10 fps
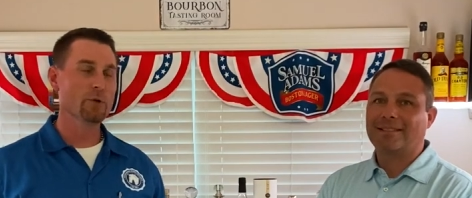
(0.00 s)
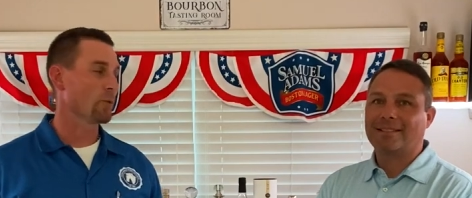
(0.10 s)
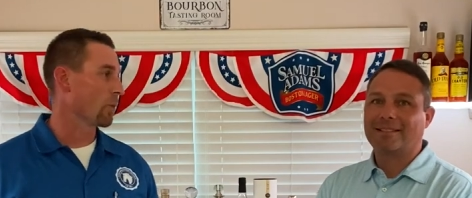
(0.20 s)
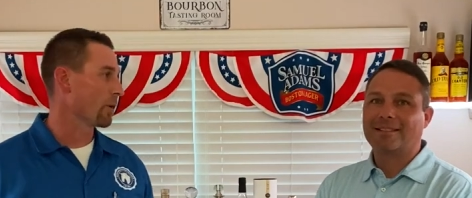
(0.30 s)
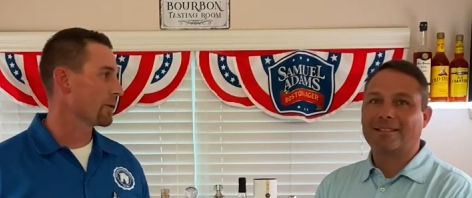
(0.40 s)
Speaker 1: the
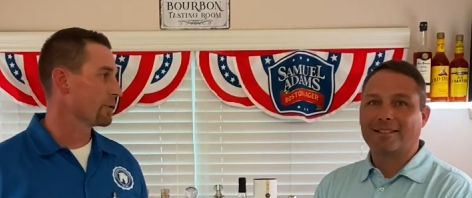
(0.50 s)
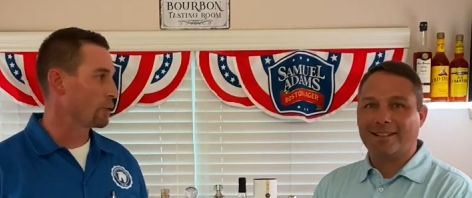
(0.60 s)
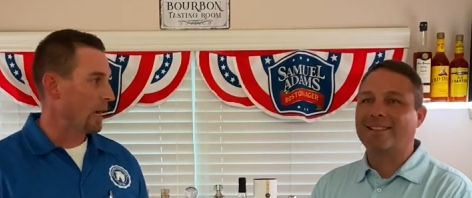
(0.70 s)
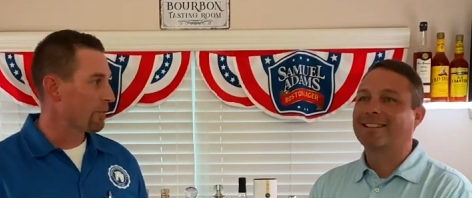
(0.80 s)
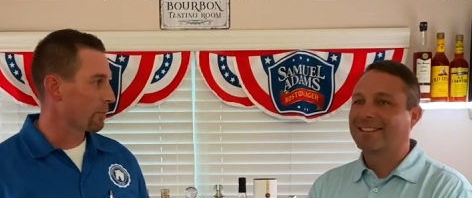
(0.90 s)
work,
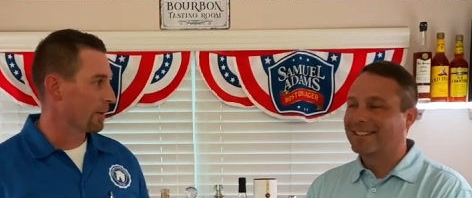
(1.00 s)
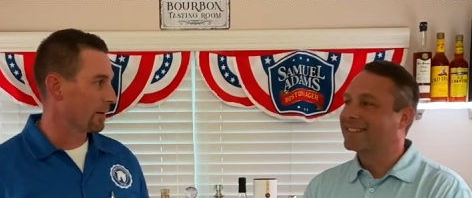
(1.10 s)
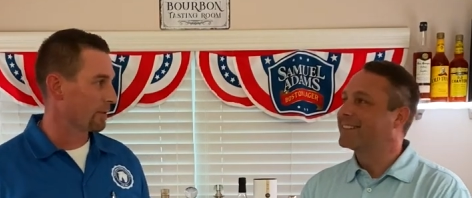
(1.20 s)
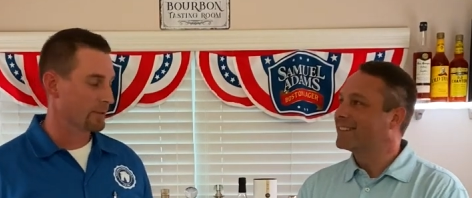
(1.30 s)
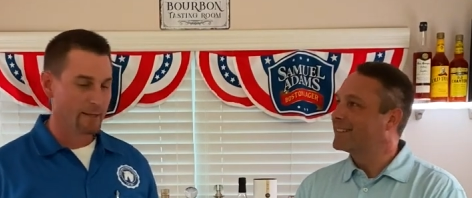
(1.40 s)
drive
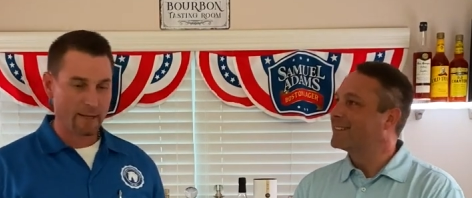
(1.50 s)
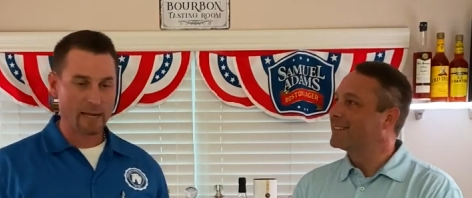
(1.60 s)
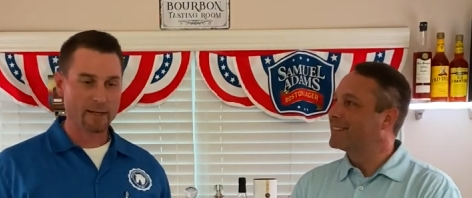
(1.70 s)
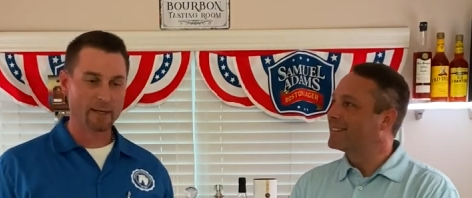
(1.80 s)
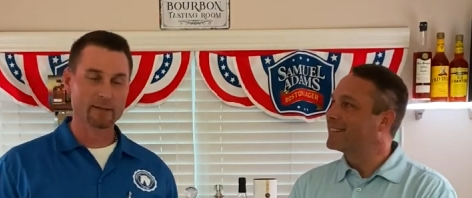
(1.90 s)
around, and
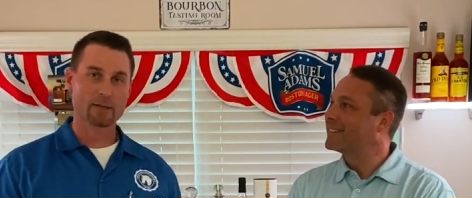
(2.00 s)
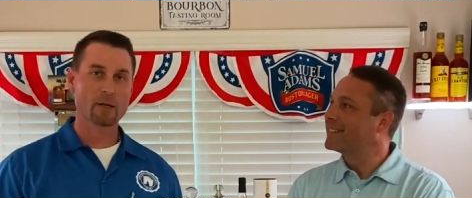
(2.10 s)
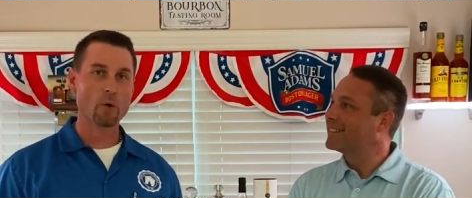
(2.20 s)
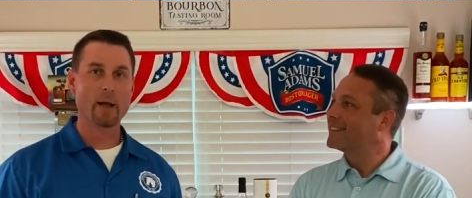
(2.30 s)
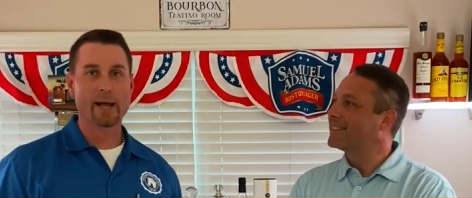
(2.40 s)
then
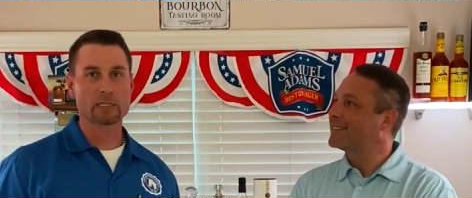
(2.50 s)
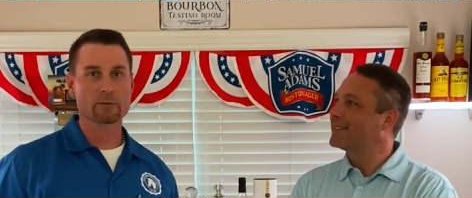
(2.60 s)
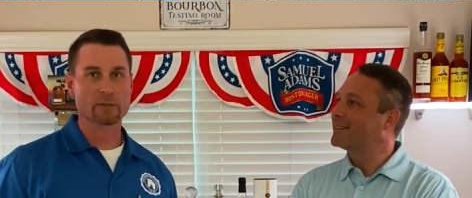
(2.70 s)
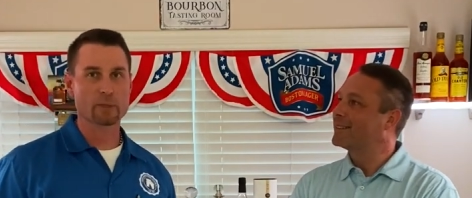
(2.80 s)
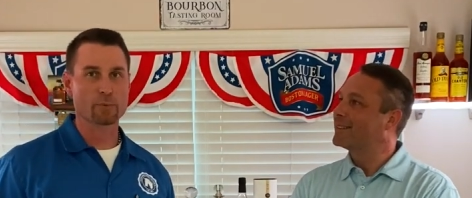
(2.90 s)
go ask for
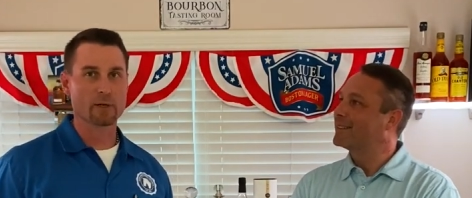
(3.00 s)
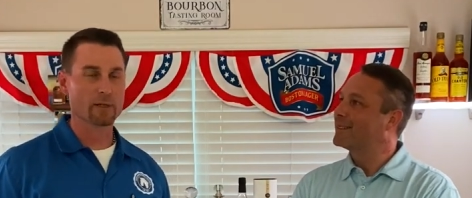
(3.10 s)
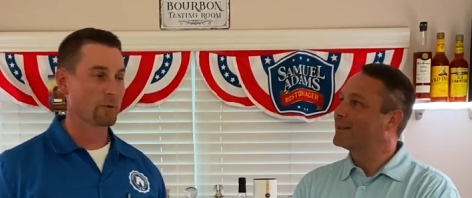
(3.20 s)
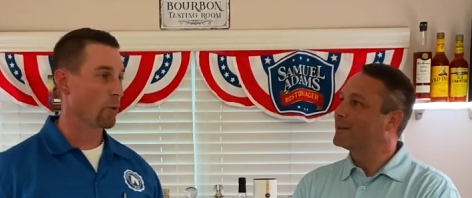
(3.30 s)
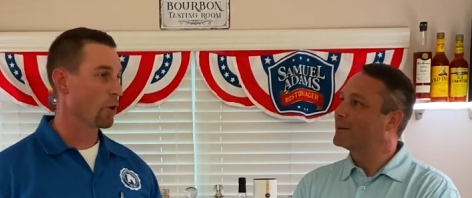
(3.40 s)
this
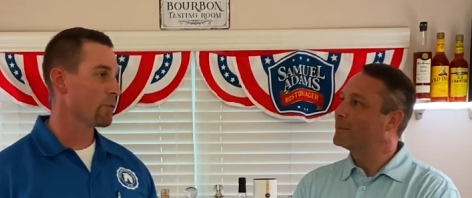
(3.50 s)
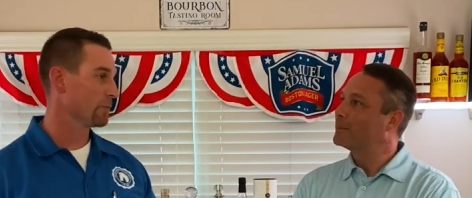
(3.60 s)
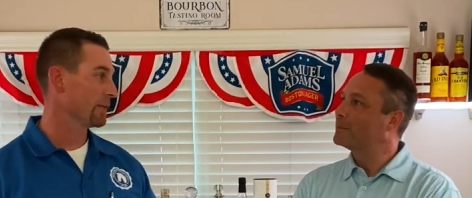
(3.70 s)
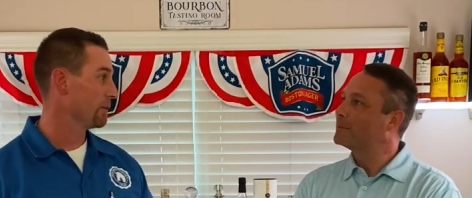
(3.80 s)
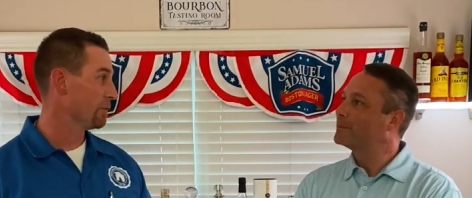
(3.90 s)
product, or
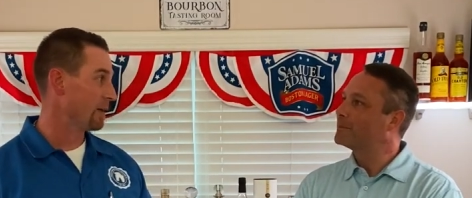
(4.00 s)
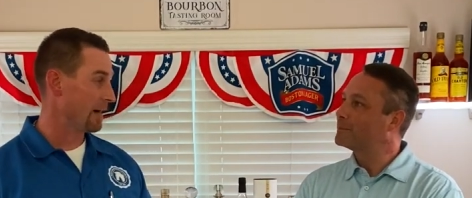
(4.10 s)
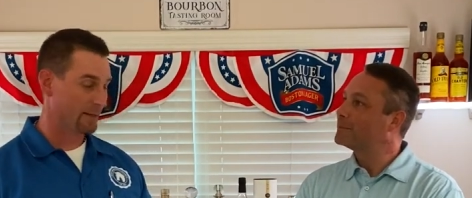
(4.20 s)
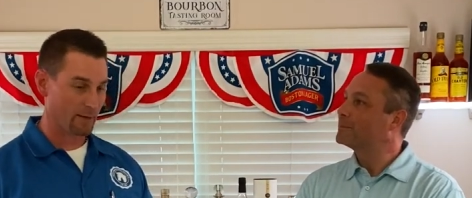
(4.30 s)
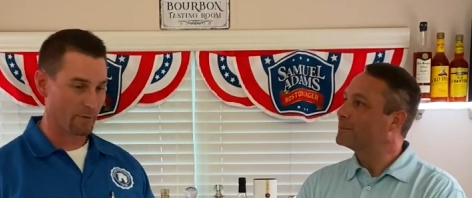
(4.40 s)
hopefully you find
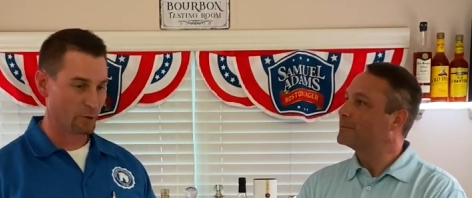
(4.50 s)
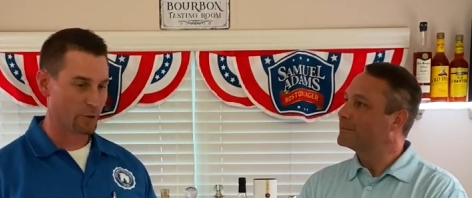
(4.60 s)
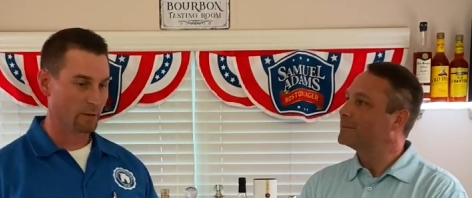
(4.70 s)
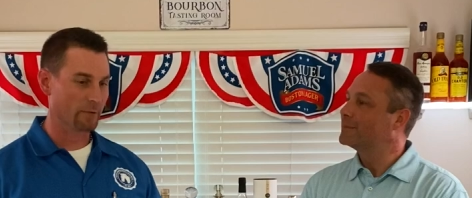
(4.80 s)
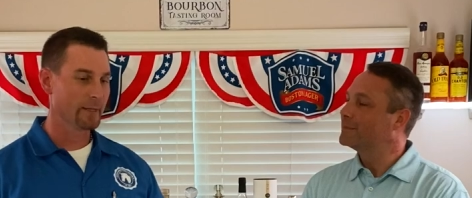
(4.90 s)
it on the
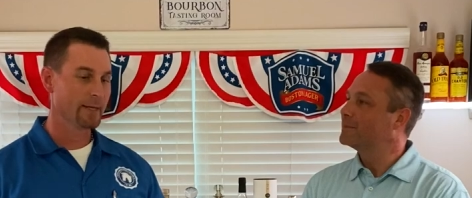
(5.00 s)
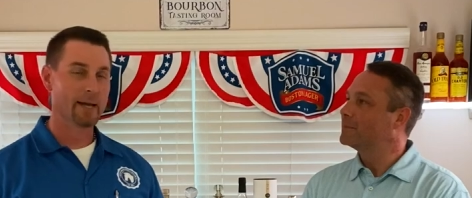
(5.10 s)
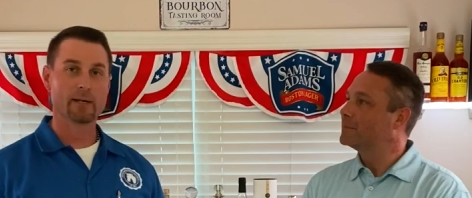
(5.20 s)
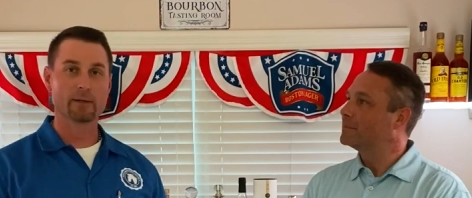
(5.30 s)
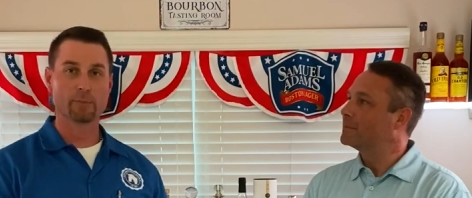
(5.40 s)
shelf
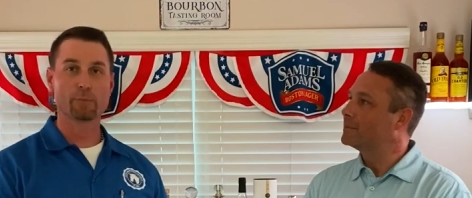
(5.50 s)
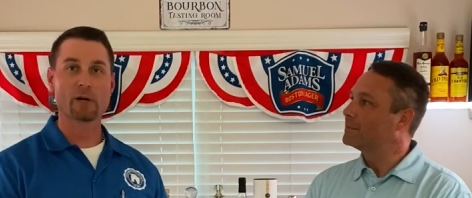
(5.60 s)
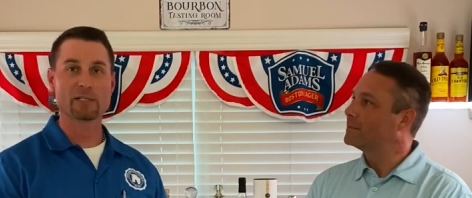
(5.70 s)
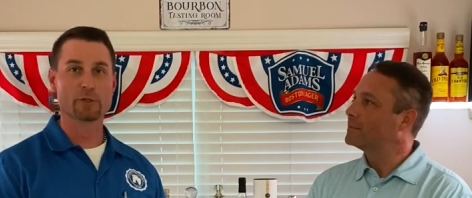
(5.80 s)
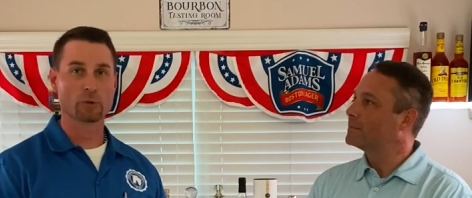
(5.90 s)
at a
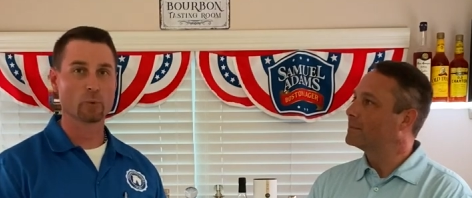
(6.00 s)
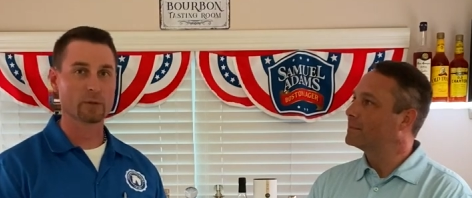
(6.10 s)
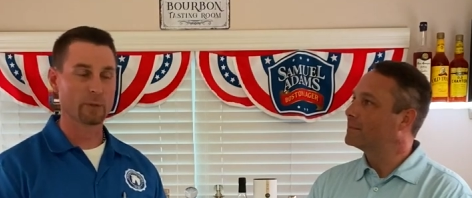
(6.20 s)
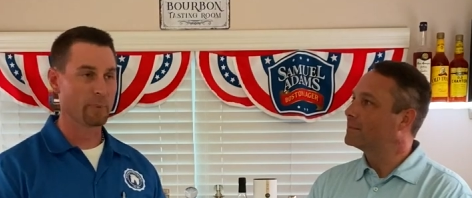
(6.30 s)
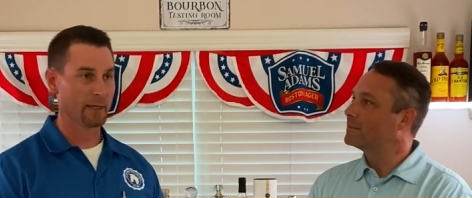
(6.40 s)
price that you're willing
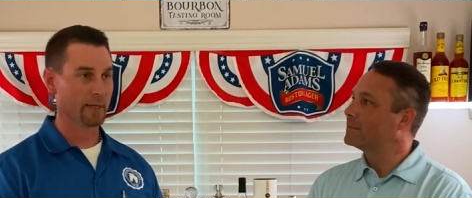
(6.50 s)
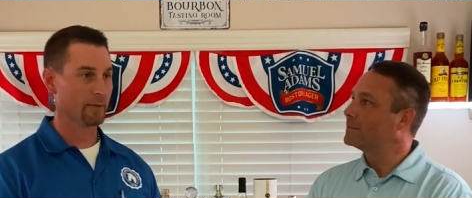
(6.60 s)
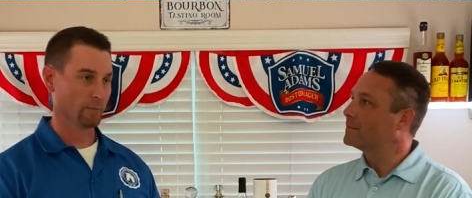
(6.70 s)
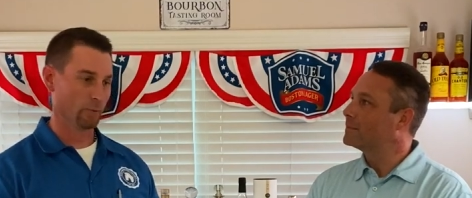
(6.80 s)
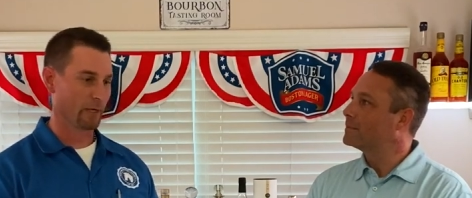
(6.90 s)
to pay,
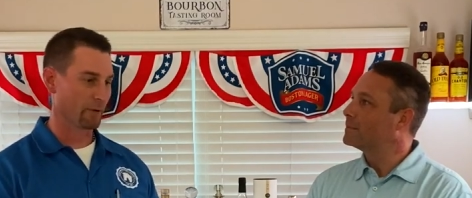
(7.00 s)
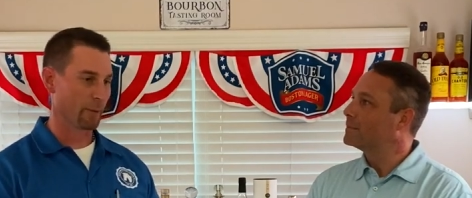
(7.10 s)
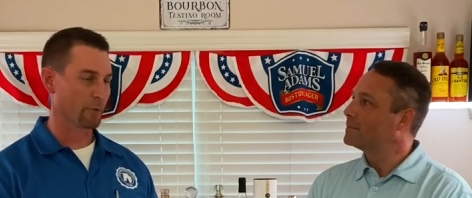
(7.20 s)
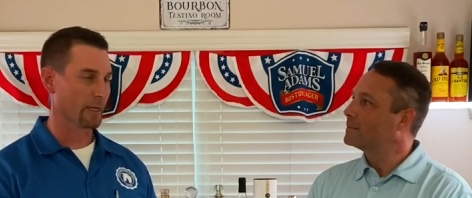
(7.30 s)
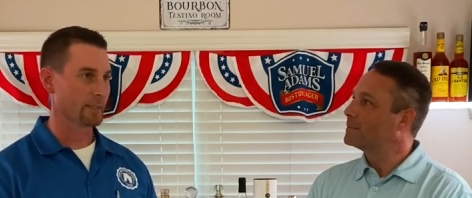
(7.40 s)
whatever that
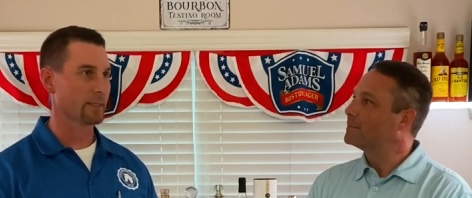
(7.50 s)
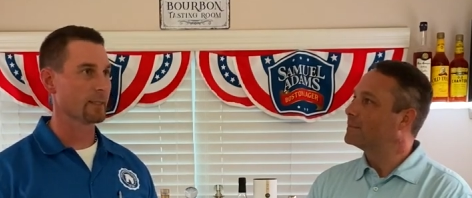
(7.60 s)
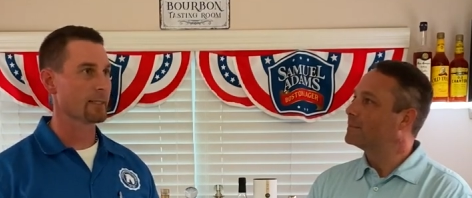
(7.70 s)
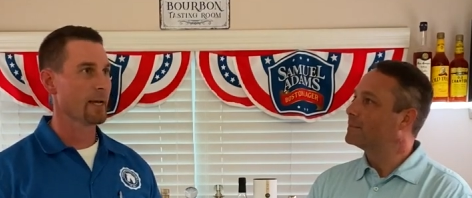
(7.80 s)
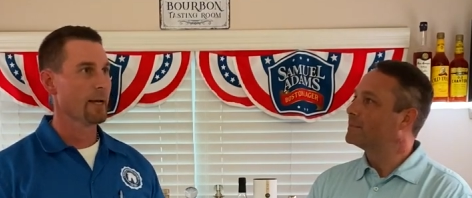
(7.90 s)
price
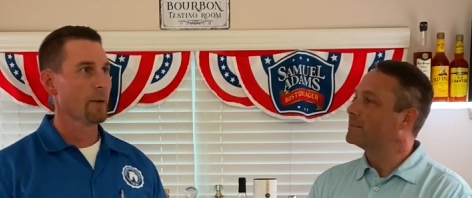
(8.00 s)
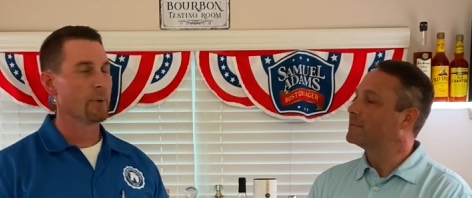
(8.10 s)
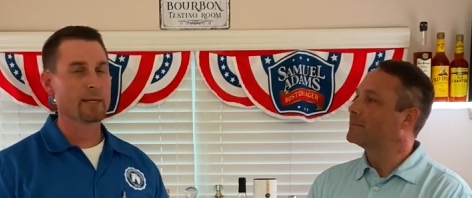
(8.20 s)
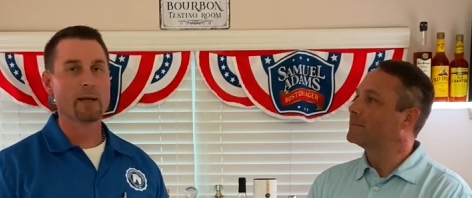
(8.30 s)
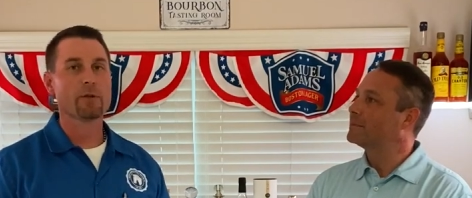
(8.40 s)
is. But
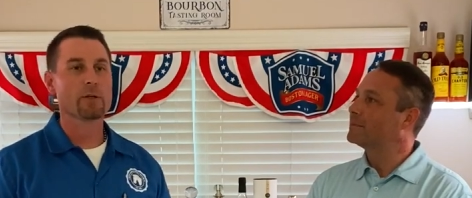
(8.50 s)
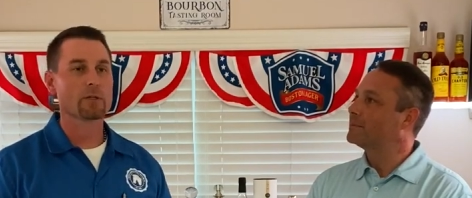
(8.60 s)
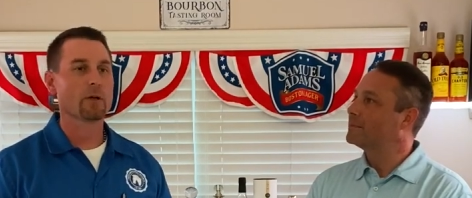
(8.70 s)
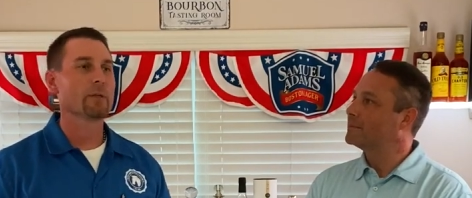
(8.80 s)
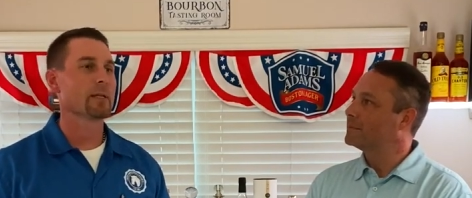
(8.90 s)
now there's
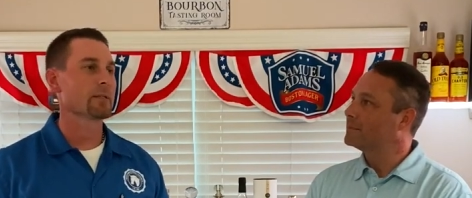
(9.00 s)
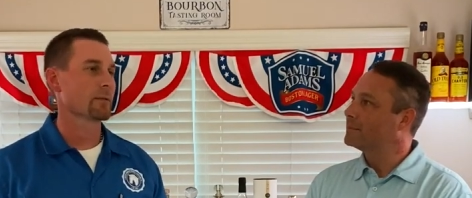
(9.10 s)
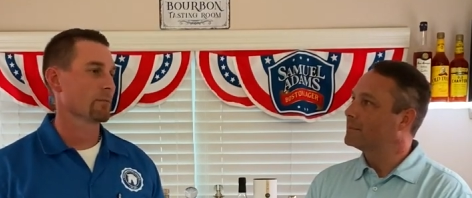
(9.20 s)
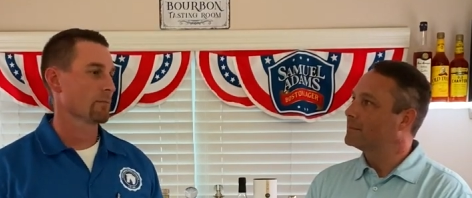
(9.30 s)
all these